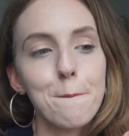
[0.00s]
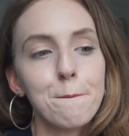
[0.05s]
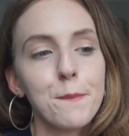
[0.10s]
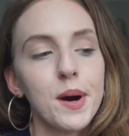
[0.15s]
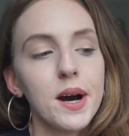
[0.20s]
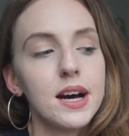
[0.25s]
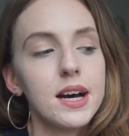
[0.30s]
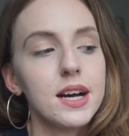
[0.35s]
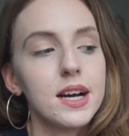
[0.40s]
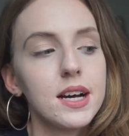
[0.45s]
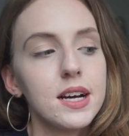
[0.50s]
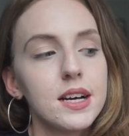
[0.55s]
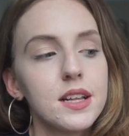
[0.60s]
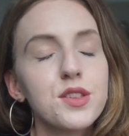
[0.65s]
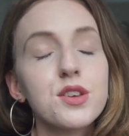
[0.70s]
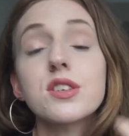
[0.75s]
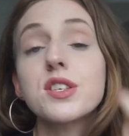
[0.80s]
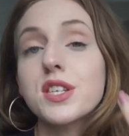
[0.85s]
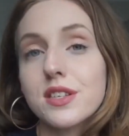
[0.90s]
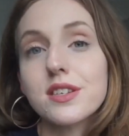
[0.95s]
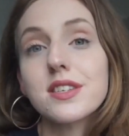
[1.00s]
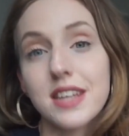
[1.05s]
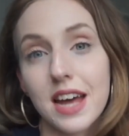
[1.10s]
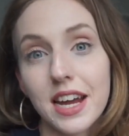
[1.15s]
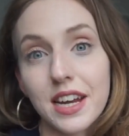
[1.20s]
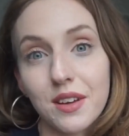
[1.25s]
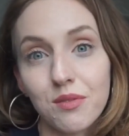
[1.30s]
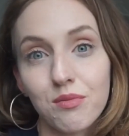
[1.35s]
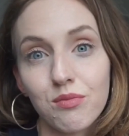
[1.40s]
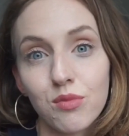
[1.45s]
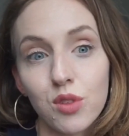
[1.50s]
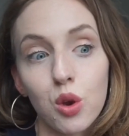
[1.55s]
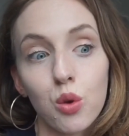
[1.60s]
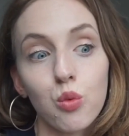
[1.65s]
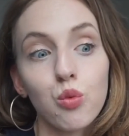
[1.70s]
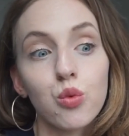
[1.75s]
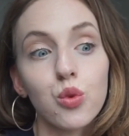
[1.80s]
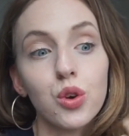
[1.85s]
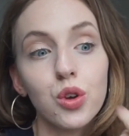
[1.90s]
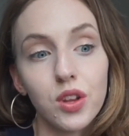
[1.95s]
but there's still a sign
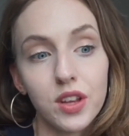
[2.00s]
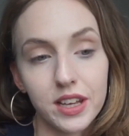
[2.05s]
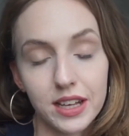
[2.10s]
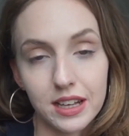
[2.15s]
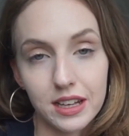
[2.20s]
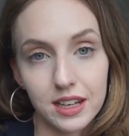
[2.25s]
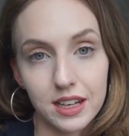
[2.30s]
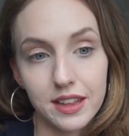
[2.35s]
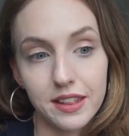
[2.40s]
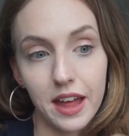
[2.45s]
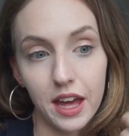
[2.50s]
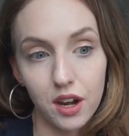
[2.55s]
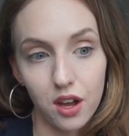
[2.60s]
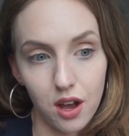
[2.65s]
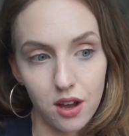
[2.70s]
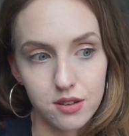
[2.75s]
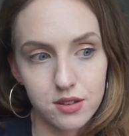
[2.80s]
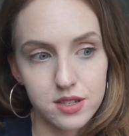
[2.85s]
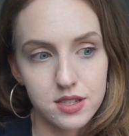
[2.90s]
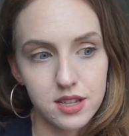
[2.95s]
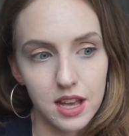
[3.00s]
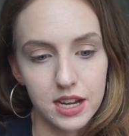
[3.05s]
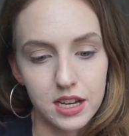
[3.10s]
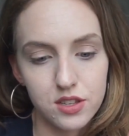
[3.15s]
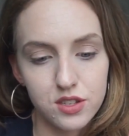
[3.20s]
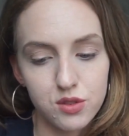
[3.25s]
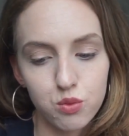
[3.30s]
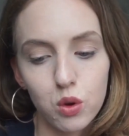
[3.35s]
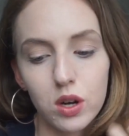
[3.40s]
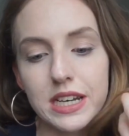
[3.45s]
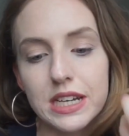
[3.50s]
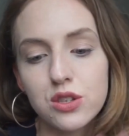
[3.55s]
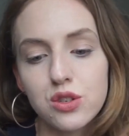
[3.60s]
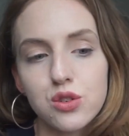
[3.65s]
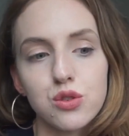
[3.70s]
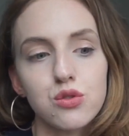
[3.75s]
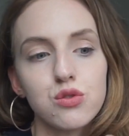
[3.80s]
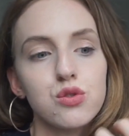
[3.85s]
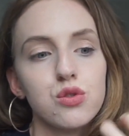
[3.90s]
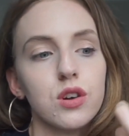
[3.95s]
ruling that house, and it's wanting
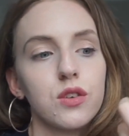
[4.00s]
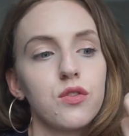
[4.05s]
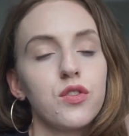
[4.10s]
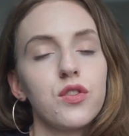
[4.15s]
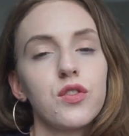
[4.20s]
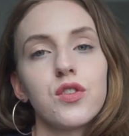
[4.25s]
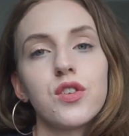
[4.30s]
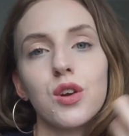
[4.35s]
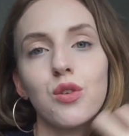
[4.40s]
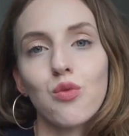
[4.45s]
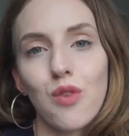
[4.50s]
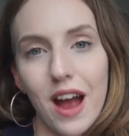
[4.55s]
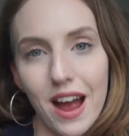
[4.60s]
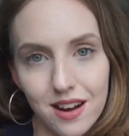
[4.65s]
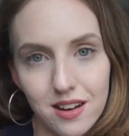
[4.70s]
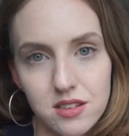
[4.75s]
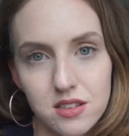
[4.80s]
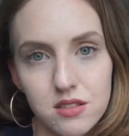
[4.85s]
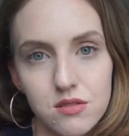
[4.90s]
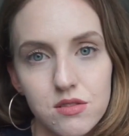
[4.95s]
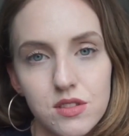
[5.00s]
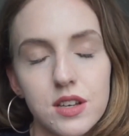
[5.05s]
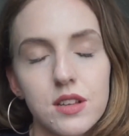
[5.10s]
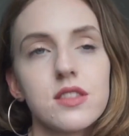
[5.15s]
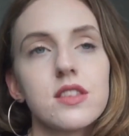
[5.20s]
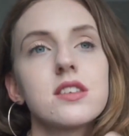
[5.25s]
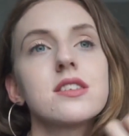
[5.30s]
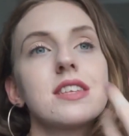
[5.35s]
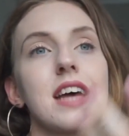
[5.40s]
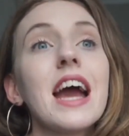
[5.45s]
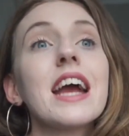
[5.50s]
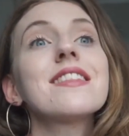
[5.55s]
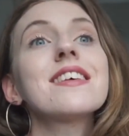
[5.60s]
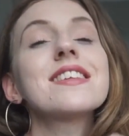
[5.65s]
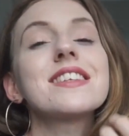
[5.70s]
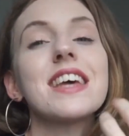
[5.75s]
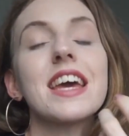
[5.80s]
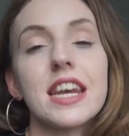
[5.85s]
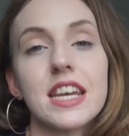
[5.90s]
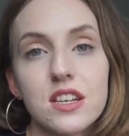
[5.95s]
to sort of direct, the sign
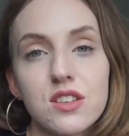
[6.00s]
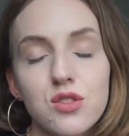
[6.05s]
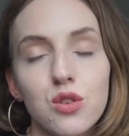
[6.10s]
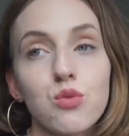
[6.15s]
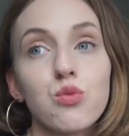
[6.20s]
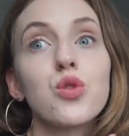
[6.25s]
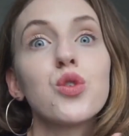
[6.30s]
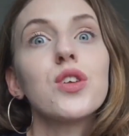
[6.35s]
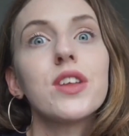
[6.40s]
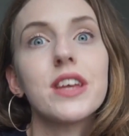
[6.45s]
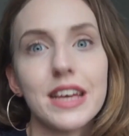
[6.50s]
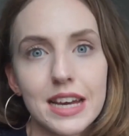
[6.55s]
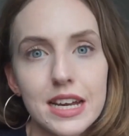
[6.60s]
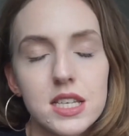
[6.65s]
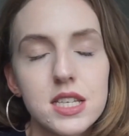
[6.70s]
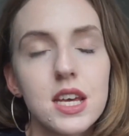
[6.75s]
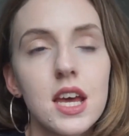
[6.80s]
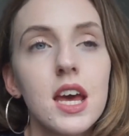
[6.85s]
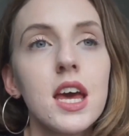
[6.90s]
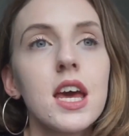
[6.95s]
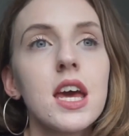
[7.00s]
that's in it or ruling it